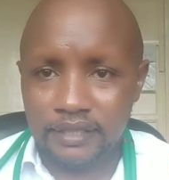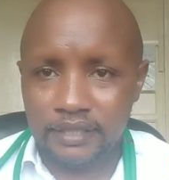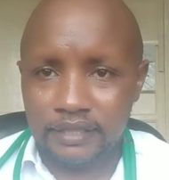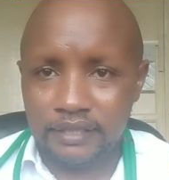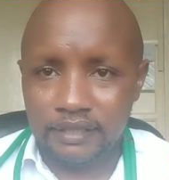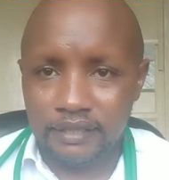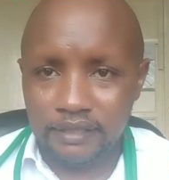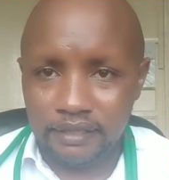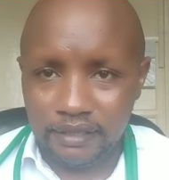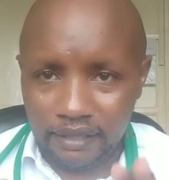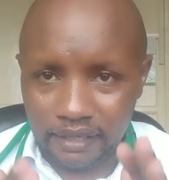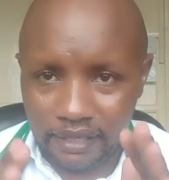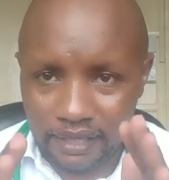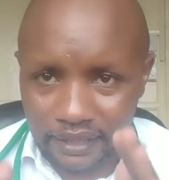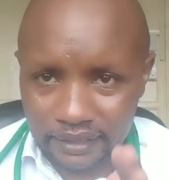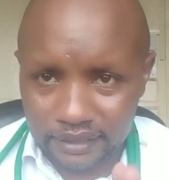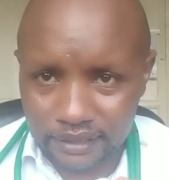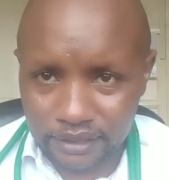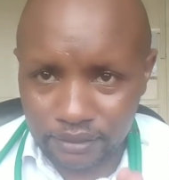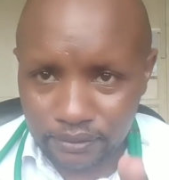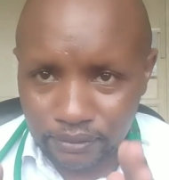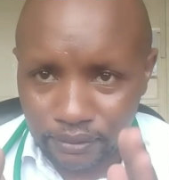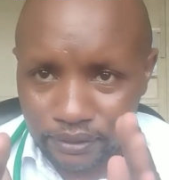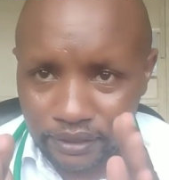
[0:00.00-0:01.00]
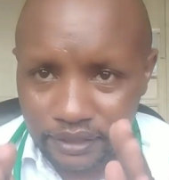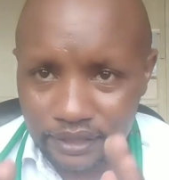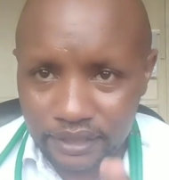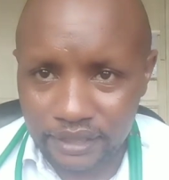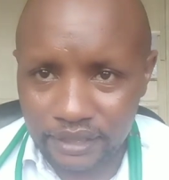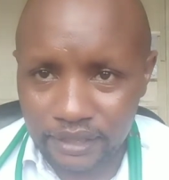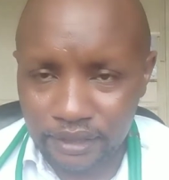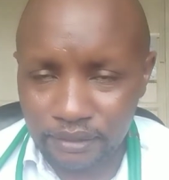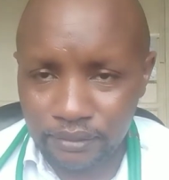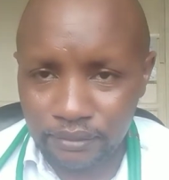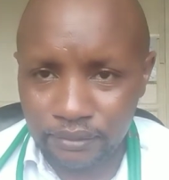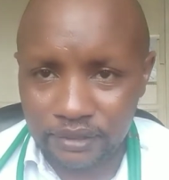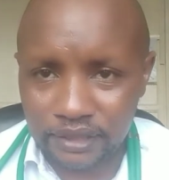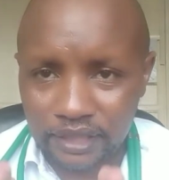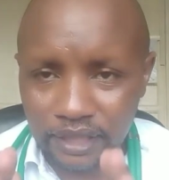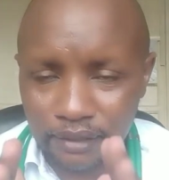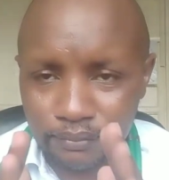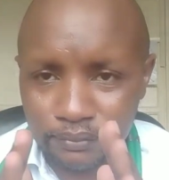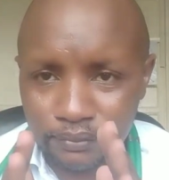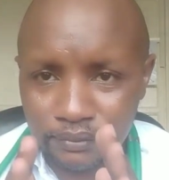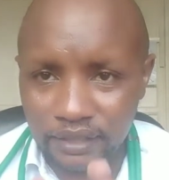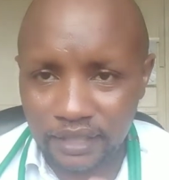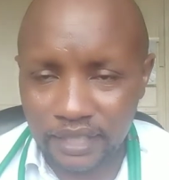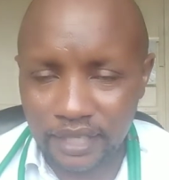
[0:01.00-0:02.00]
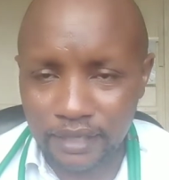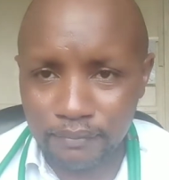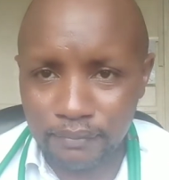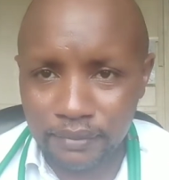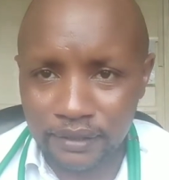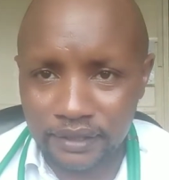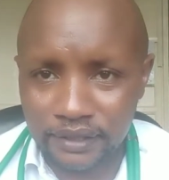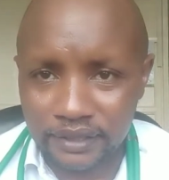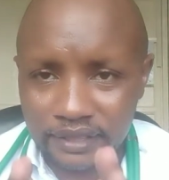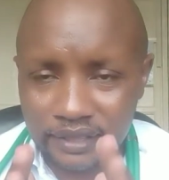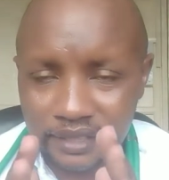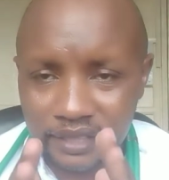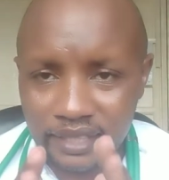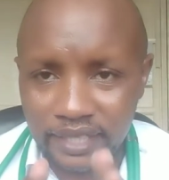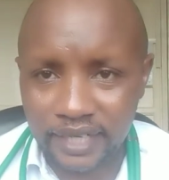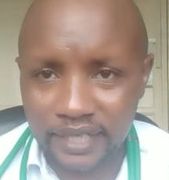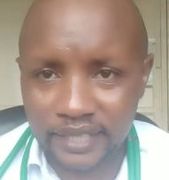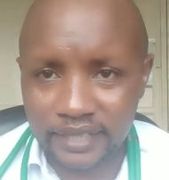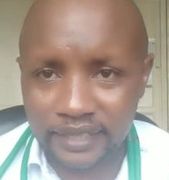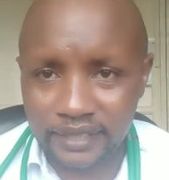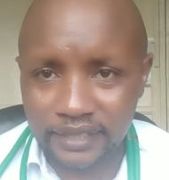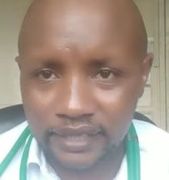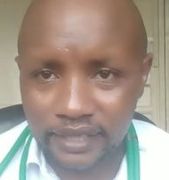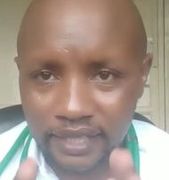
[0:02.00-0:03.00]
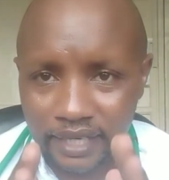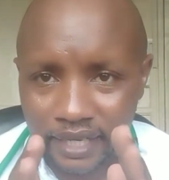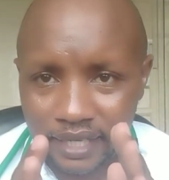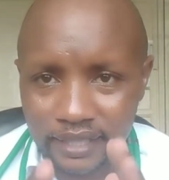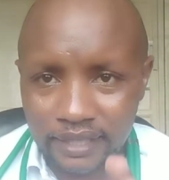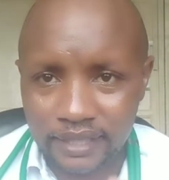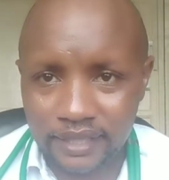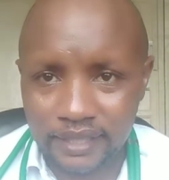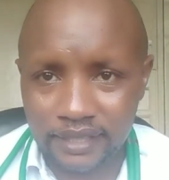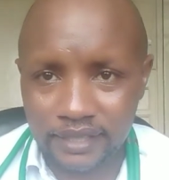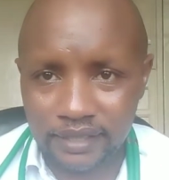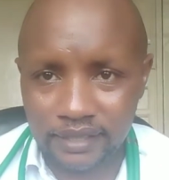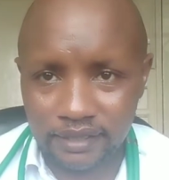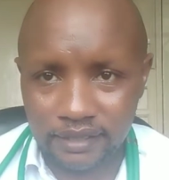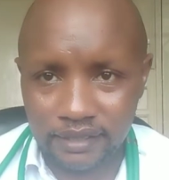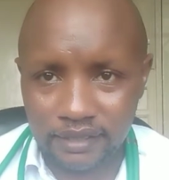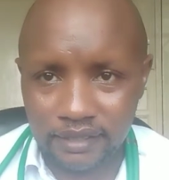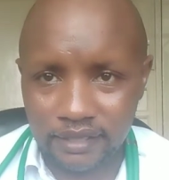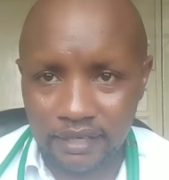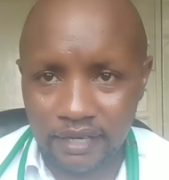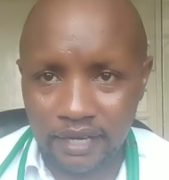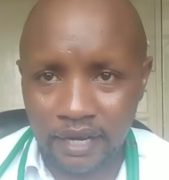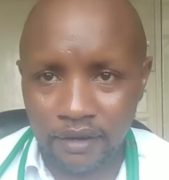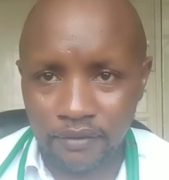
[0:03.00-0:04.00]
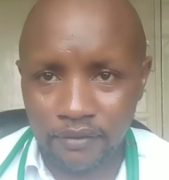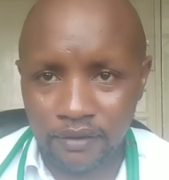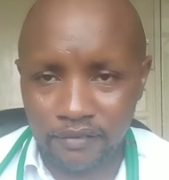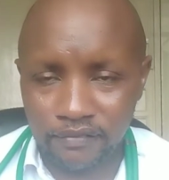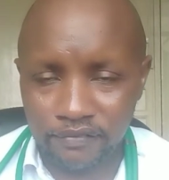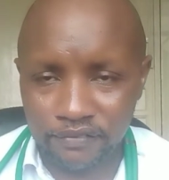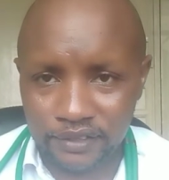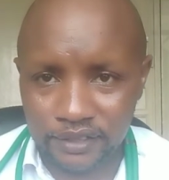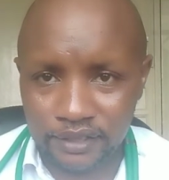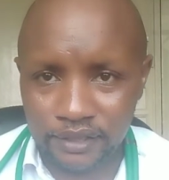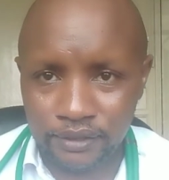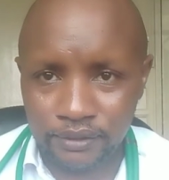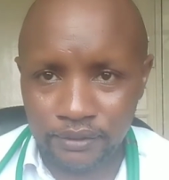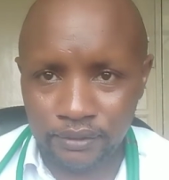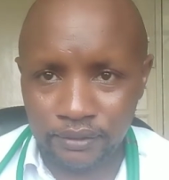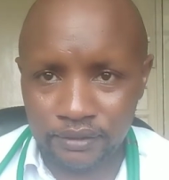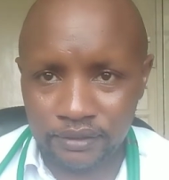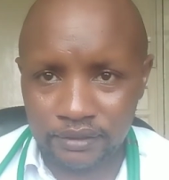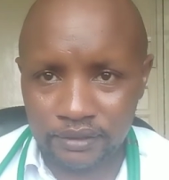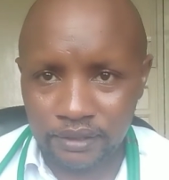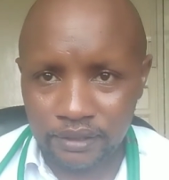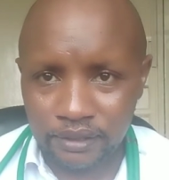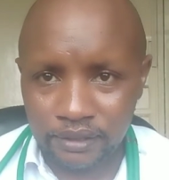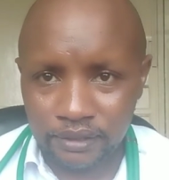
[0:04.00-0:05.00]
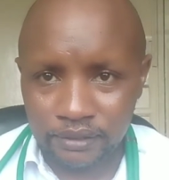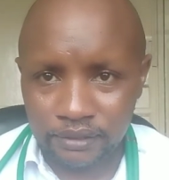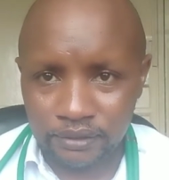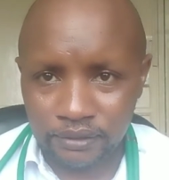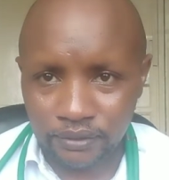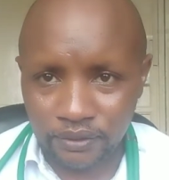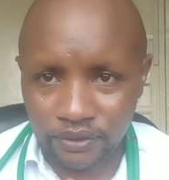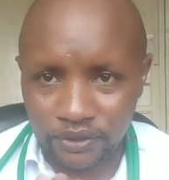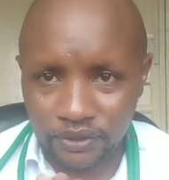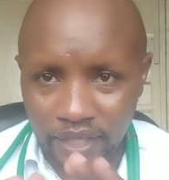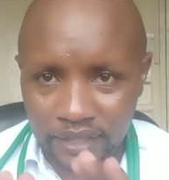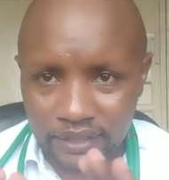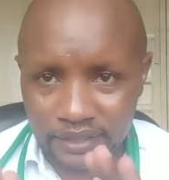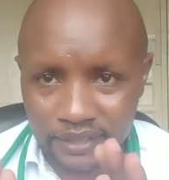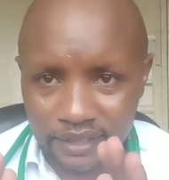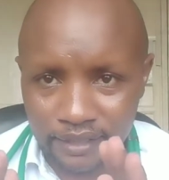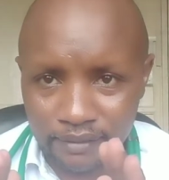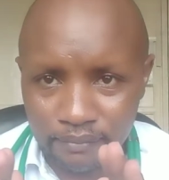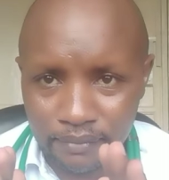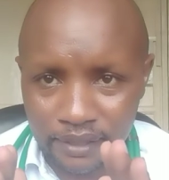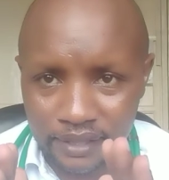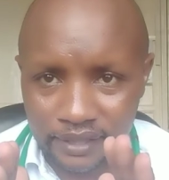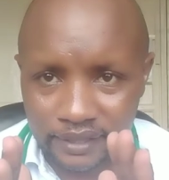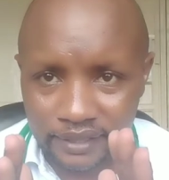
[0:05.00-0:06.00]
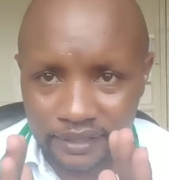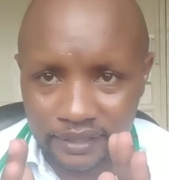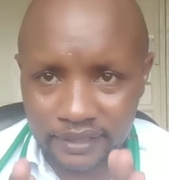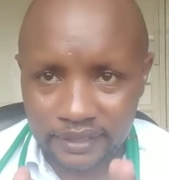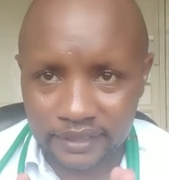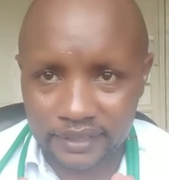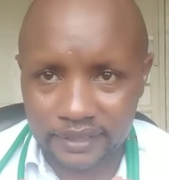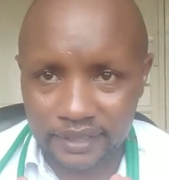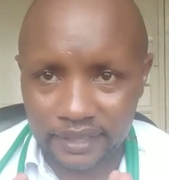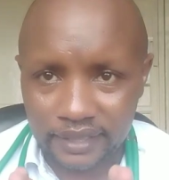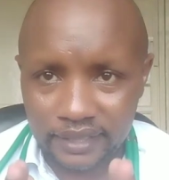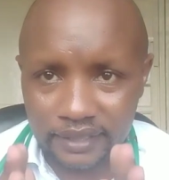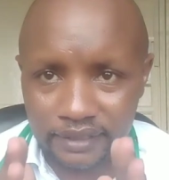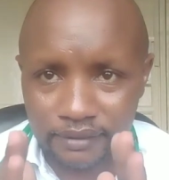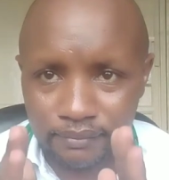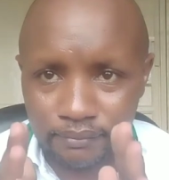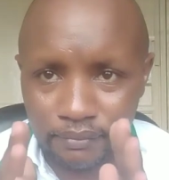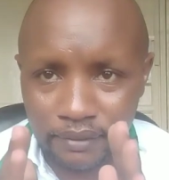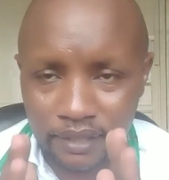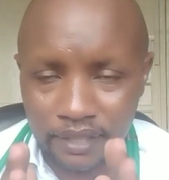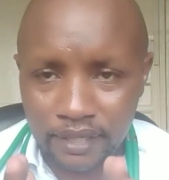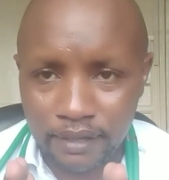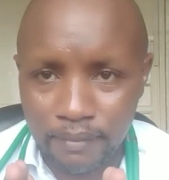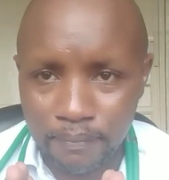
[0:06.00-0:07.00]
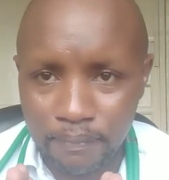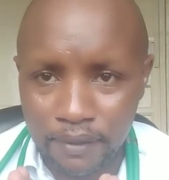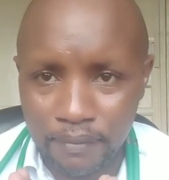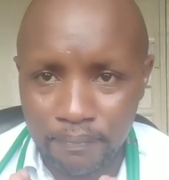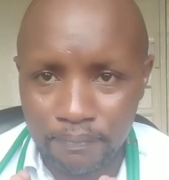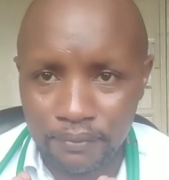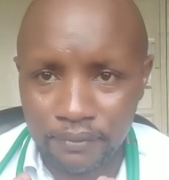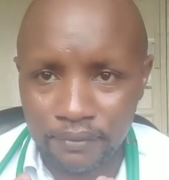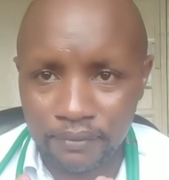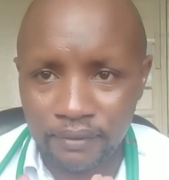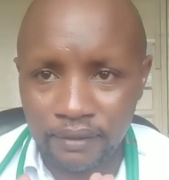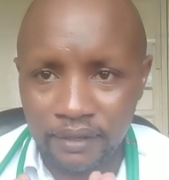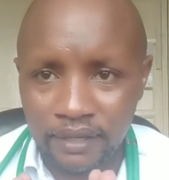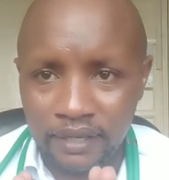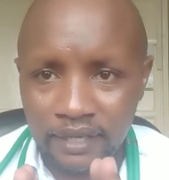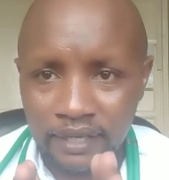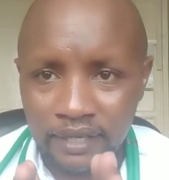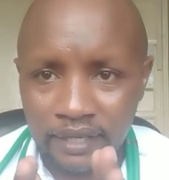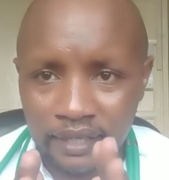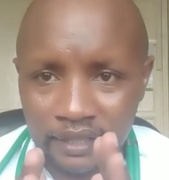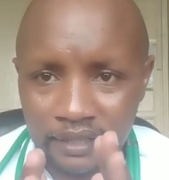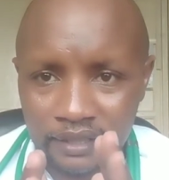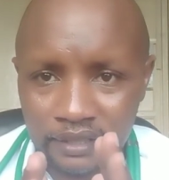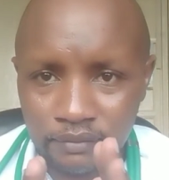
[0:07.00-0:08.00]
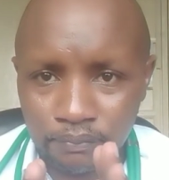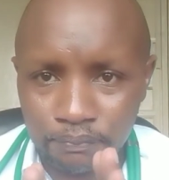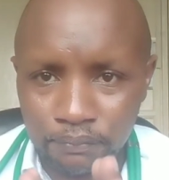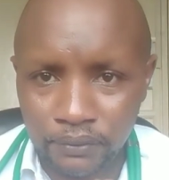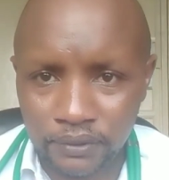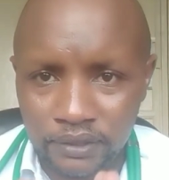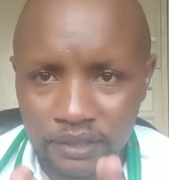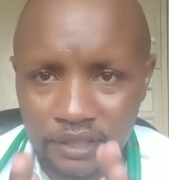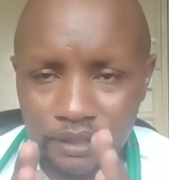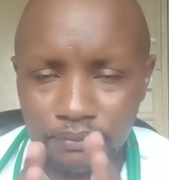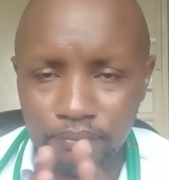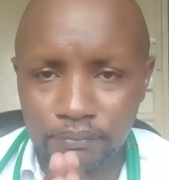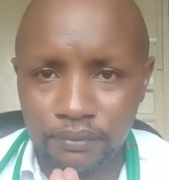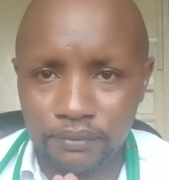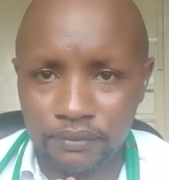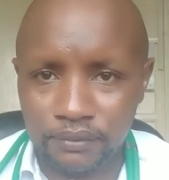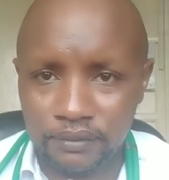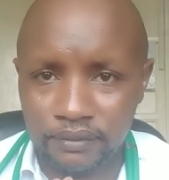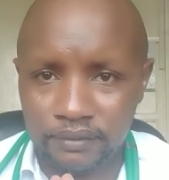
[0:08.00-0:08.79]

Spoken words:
let's continue subscribing, sharing, liking our videos so that they may reach as many people as possible.